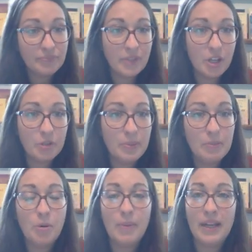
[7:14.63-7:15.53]
other
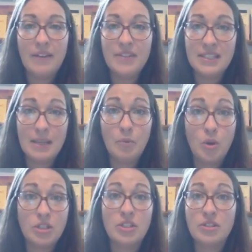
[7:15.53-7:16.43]
people might have the same
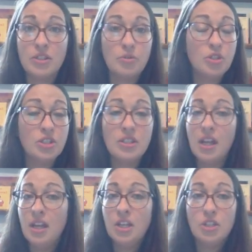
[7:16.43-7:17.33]
question. So just
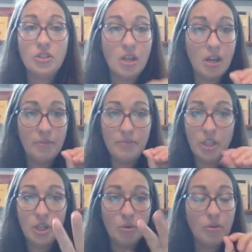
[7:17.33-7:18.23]

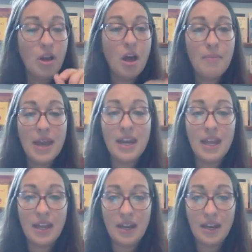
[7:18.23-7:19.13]
comment,
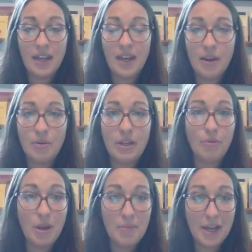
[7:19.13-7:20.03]
and I'll get
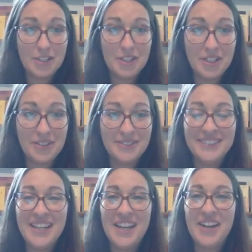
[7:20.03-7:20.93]
right back to you.
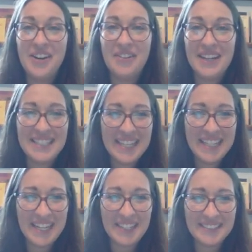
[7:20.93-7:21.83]
All right, take
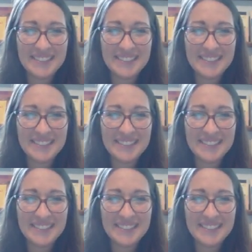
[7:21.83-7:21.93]
care.